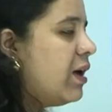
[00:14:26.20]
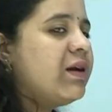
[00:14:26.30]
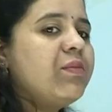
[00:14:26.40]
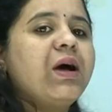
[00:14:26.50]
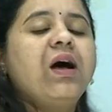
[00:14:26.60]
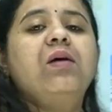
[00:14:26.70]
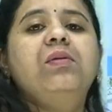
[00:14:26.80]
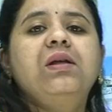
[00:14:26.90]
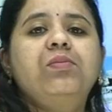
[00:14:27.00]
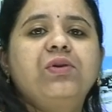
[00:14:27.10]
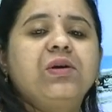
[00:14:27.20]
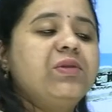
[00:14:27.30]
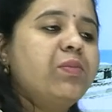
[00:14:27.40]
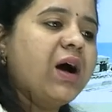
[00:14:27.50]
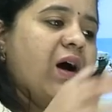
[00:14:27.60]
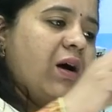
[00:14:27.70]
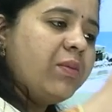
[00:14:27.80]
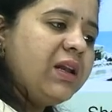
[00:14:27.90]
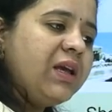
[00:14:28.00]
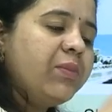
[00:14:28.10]
are in Mahabalipuram, the
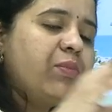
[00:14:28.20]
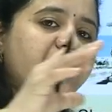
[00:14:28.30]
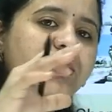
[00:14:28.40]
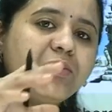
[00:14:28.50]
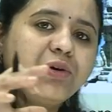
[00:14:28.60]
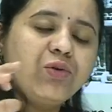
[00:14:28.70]
Mahabalipuram